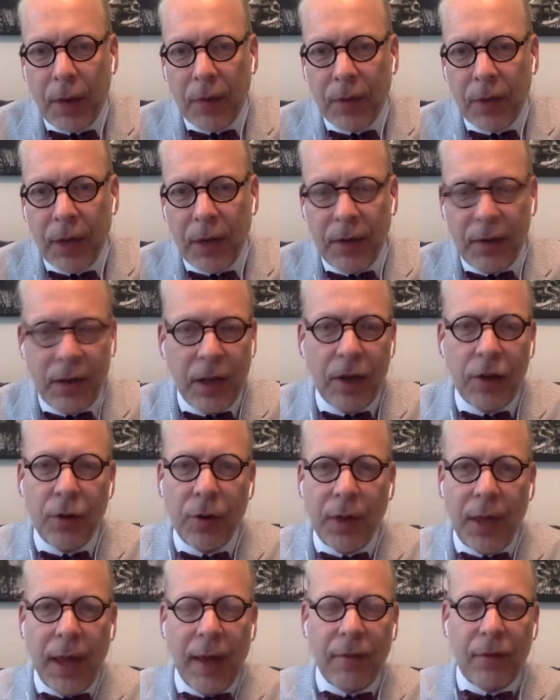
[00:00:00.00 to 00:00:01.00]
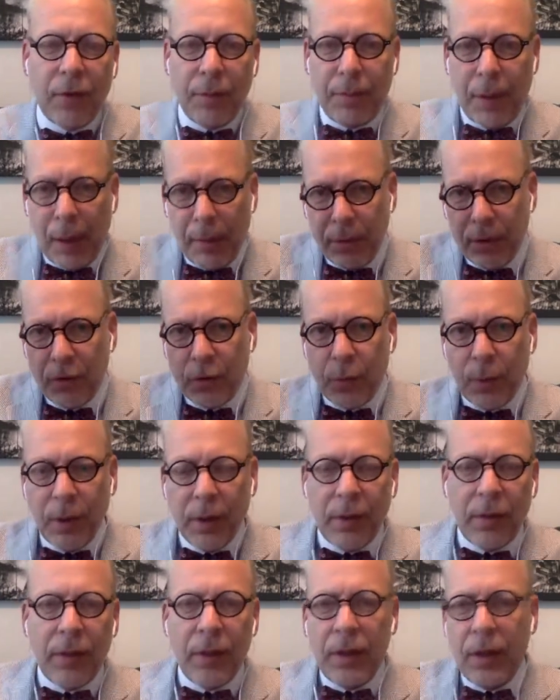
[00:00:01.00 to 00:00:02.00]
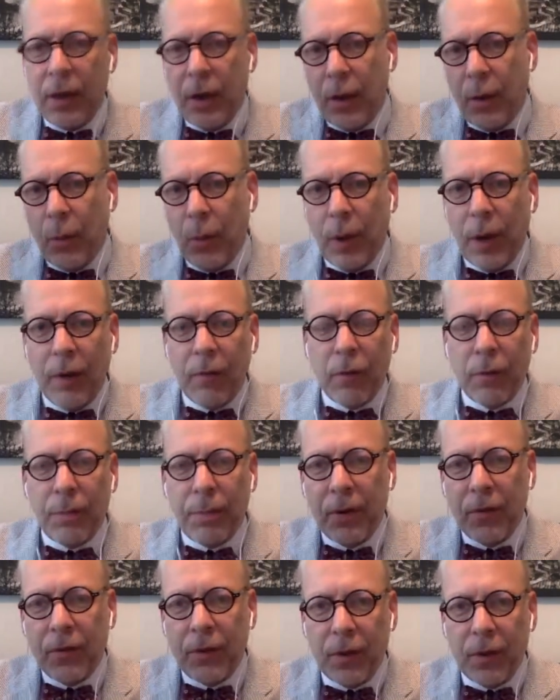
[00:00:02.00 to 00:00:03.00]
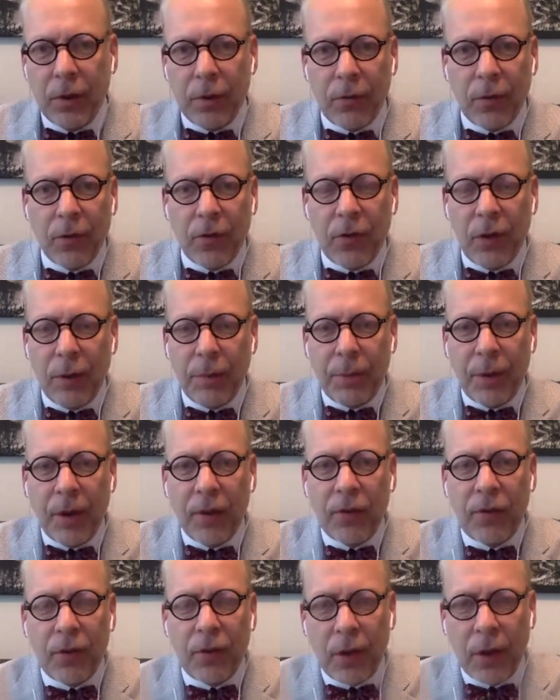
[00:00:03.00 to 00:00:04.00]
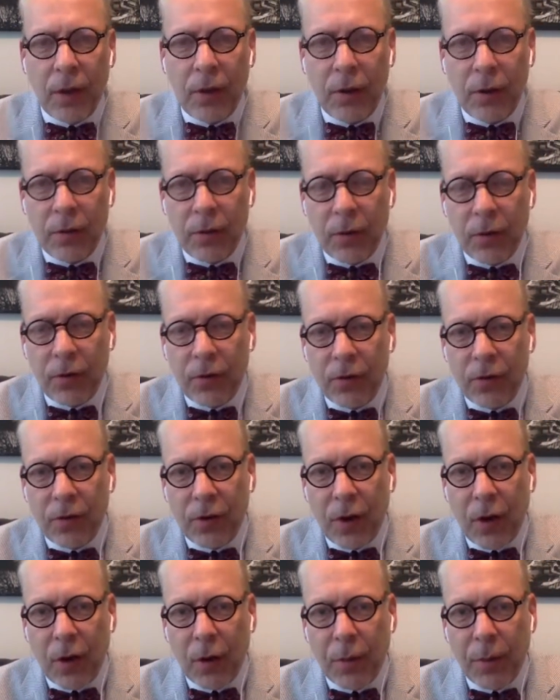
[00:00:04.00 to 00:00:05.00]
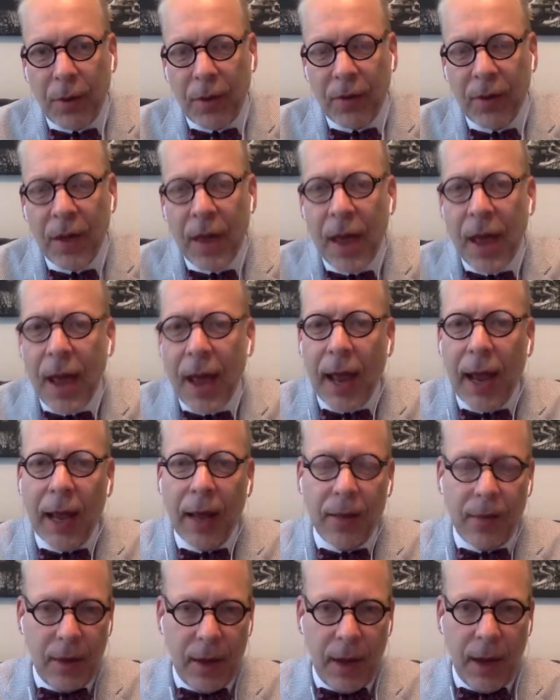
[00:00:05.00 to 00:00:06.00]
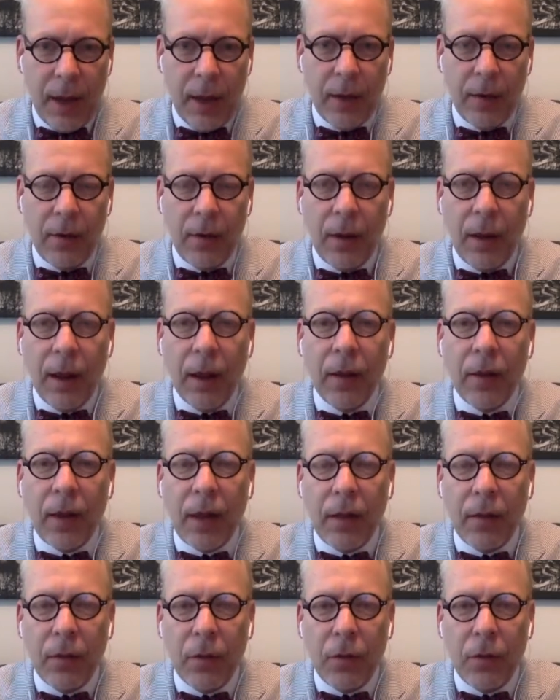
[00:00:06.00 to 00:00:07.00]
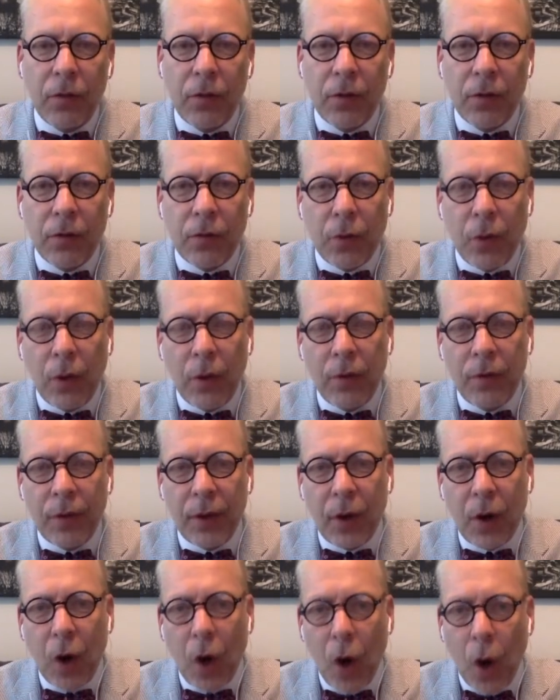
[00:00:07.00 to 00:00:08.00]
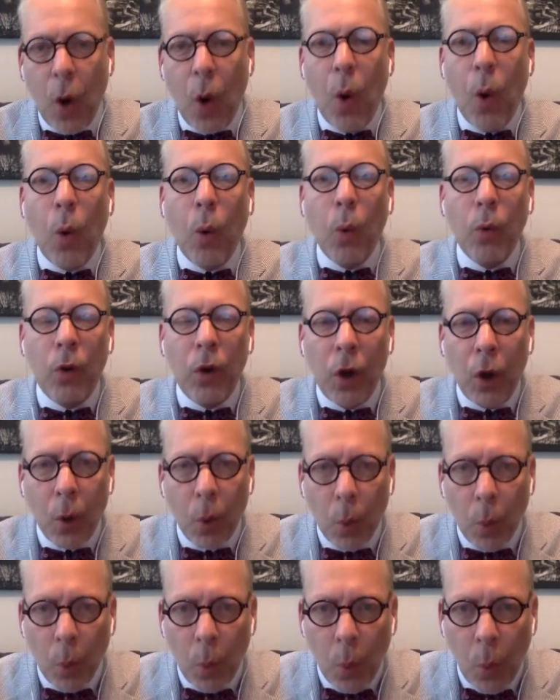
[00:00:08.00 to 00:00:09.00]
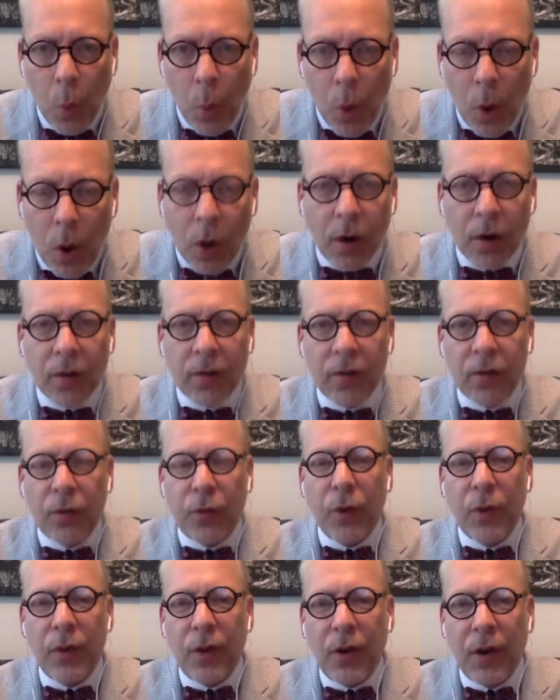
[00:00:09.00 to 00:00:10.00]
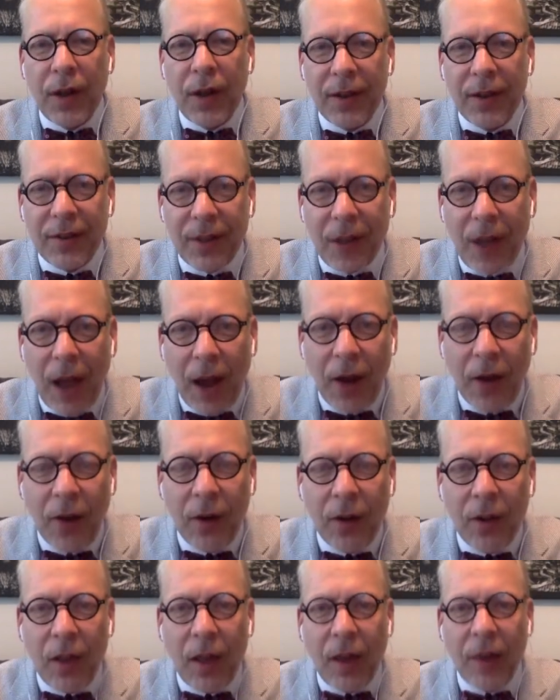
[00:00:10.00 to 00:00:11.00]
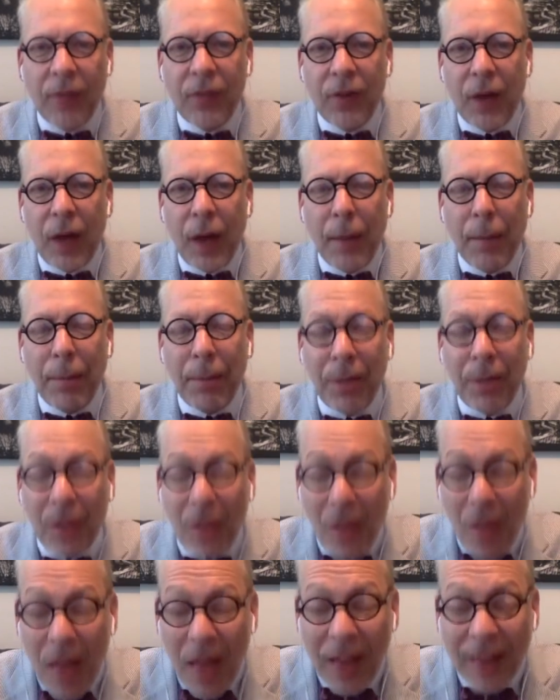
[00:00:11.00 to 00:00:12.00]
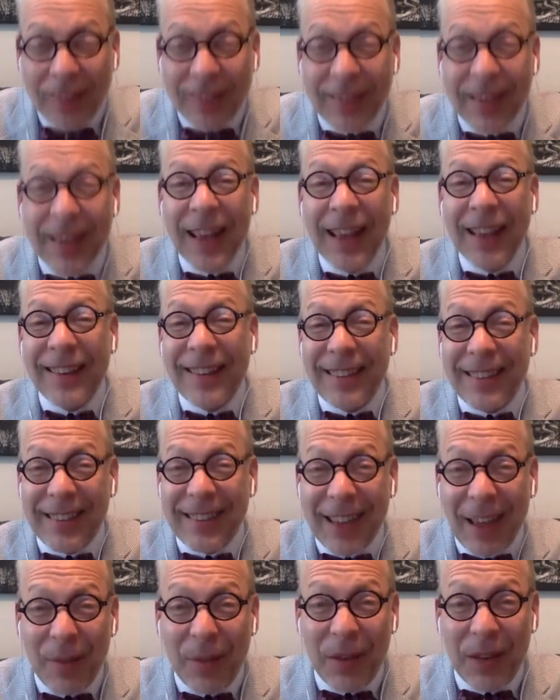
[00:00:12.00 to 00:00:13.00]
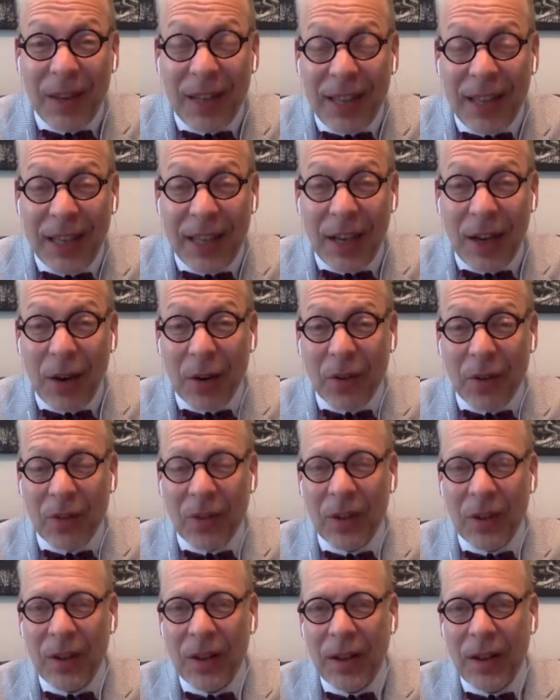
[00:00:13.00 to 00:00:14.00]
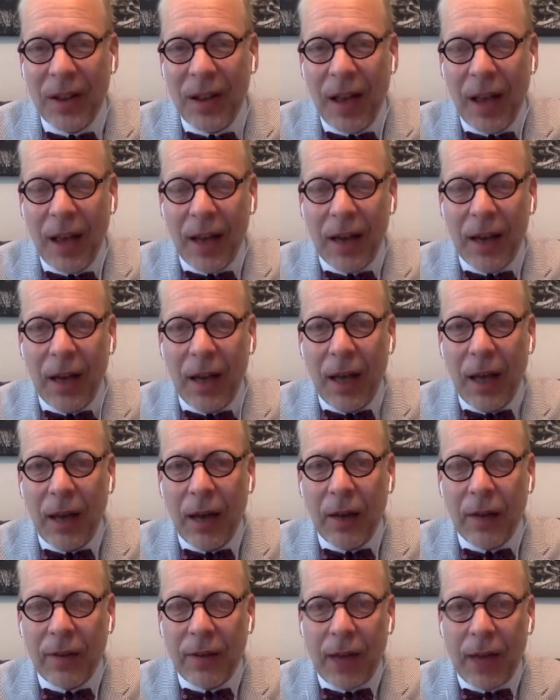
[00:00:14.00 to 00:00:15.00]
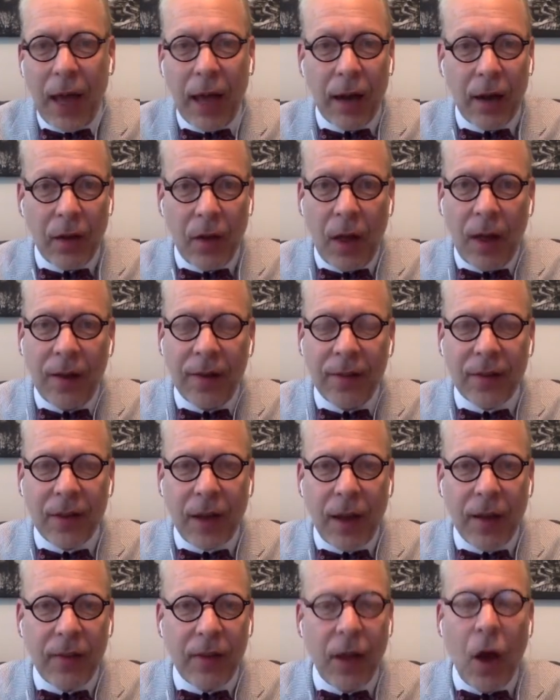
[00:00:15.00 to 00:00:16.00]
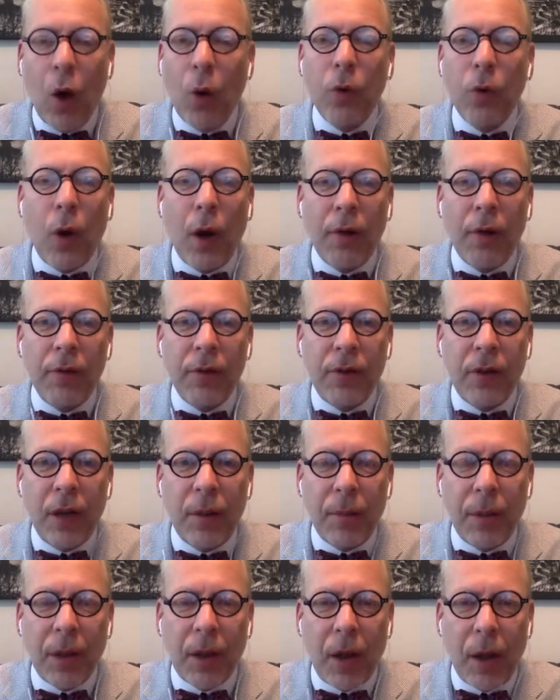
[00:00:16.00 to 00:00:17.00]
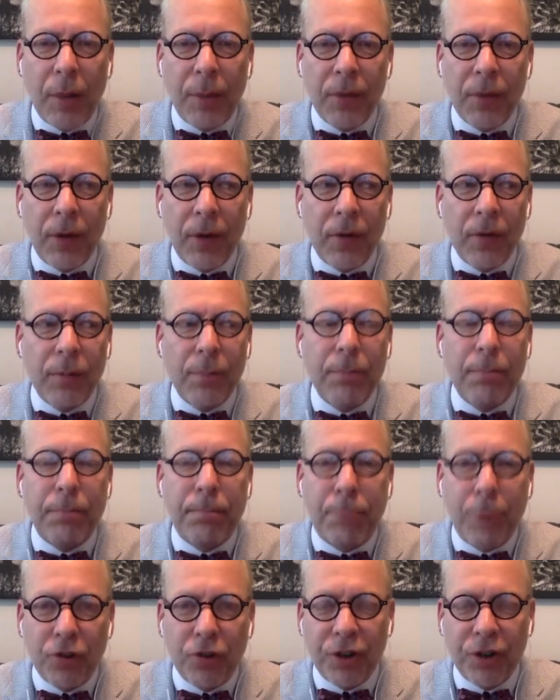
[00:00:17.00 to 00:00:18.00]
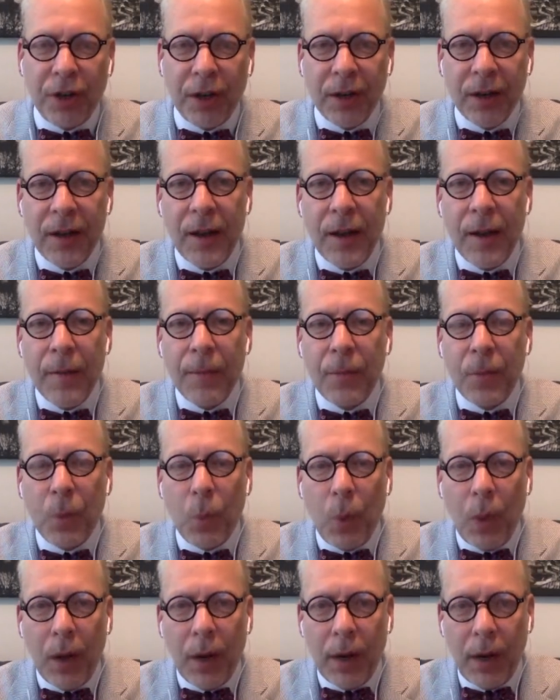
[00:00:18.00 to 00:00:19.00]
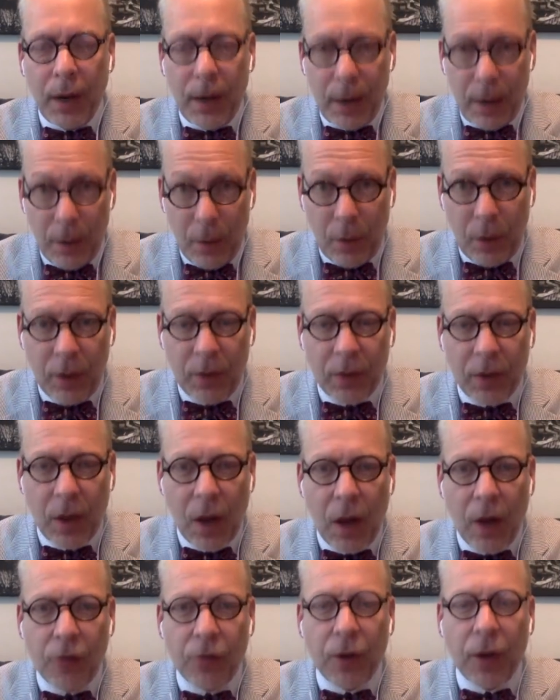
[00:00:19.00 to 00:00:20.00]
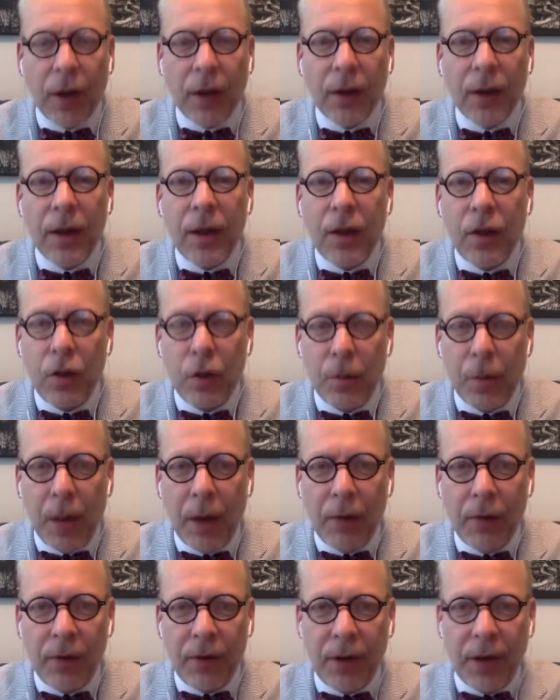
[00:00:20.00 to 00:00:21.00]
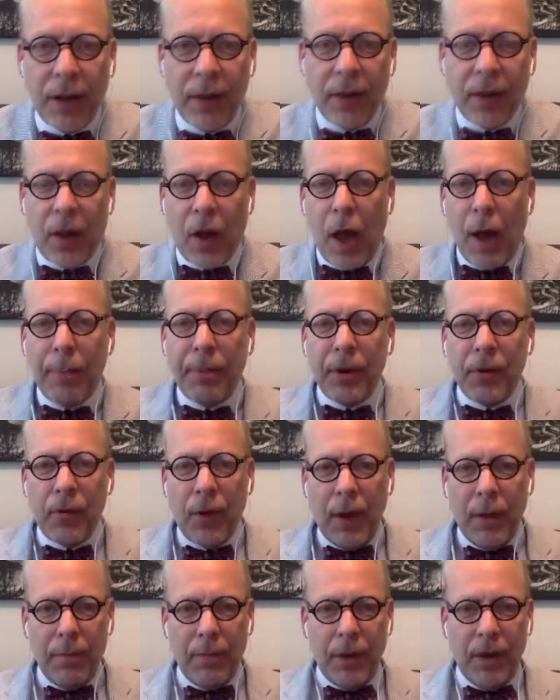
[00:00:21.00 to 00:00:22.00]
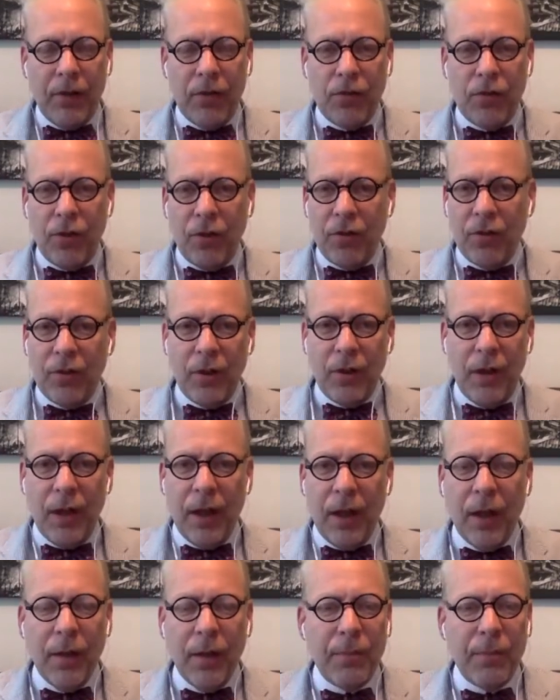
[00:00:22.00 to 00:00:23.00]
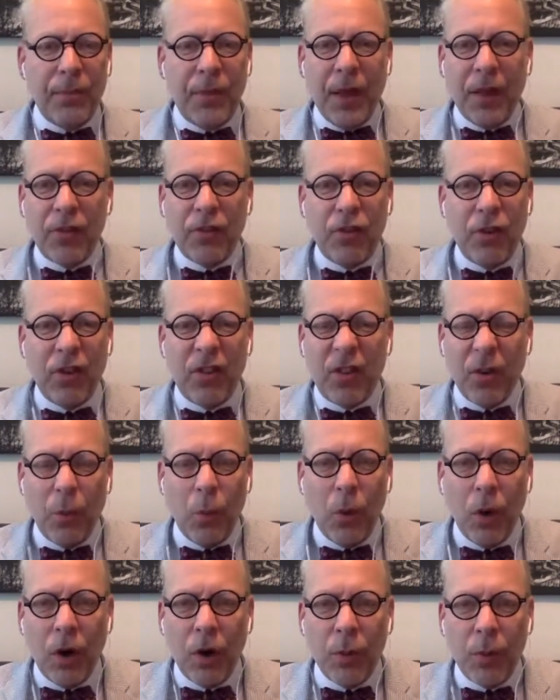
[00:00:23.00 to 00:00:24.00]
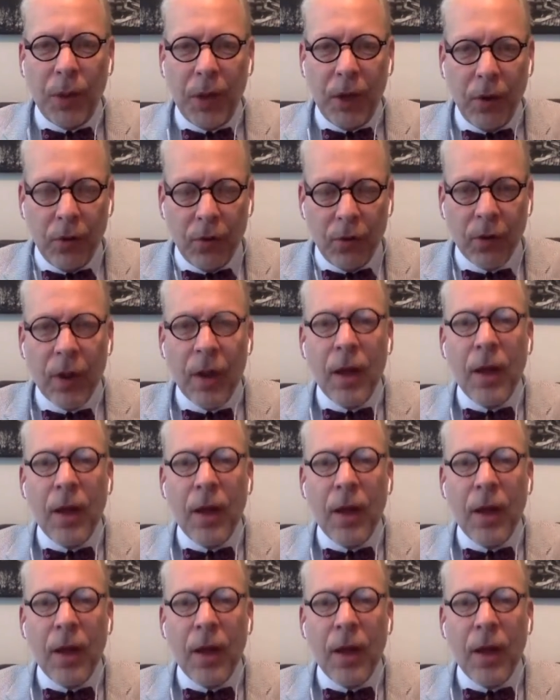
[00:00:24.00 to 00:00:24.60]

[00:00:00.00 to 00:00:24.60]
of getting tenure, they have to publish with, you know, whatever, Princeton University Press, University of Chicago Press, and they lose control of their own works for their entire lifetime plus 70 years. And it's sad. A lot of these guys say, oh, no, I retain my copyrights. Bullshit. Look at the contract. You might retain the copyright, but it's just that's just a word we use.